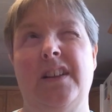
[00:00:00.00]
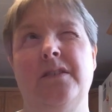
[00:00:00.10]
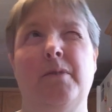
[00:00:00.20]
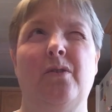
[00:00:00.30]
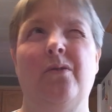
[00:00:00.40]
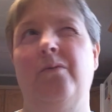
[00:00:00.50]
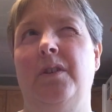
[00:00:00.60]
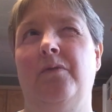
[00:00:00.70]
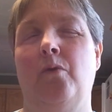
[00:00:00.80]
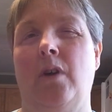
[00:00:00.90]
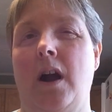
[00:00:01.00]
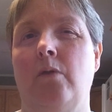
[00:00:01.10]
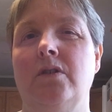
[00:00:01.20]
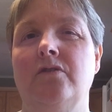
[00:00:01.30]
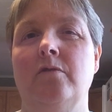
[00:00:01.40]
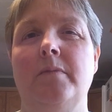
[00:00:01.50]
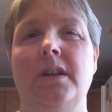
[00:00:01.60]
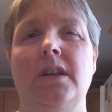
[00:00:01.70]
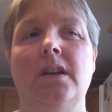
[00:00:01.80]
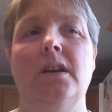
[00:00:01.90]
That's about 3 to 4 hours from
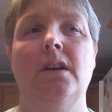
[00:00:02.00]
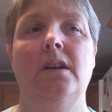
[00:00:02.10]
me,